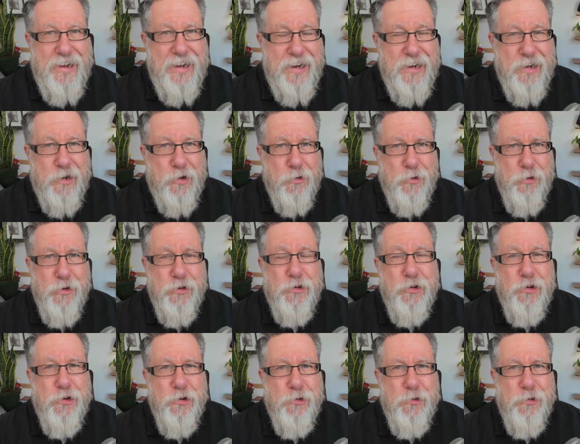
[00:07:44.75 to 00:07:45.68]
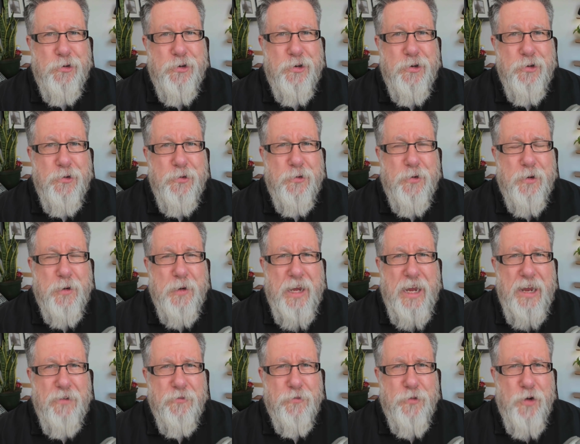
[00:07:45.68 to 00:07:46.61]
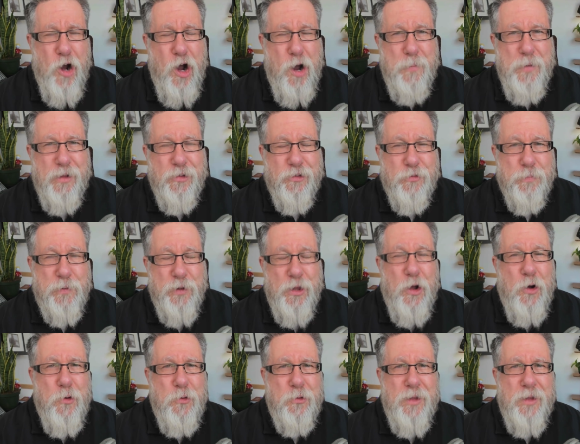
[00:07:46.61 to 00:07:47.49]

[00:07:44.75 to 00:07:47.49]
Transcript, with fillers: I encourage you to give comments below.